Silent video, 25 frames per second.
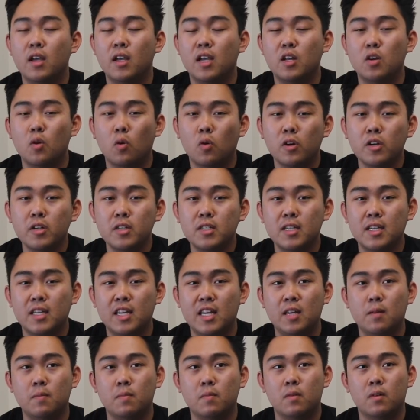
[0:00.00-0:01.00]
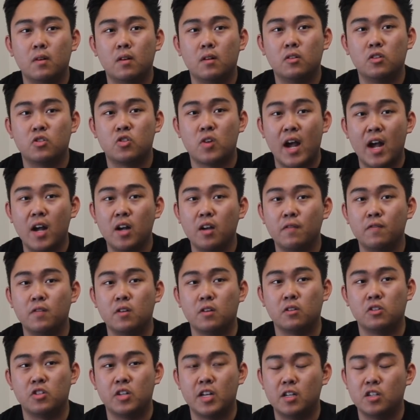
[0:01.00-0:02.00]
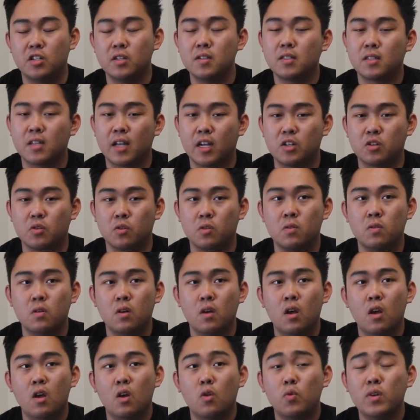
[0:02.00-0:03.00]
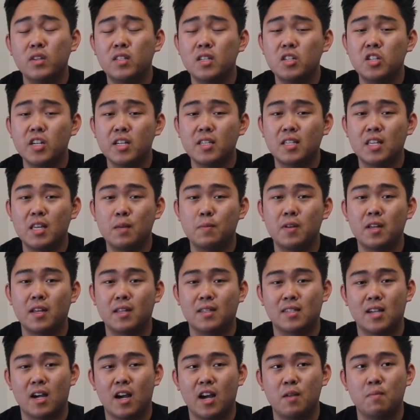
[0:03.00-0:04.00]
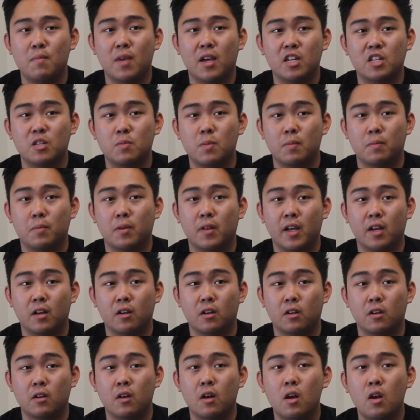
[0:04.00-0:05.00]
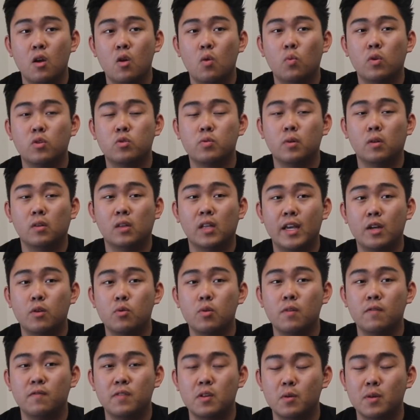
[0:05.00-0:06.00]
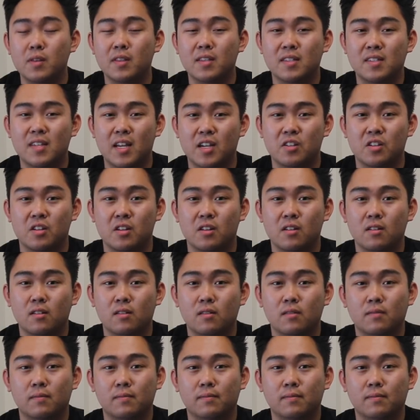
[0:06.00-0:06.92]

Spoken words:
In order to keep track of your changing schedule, we suggest keeping a time management planner, which we'll later review in this session.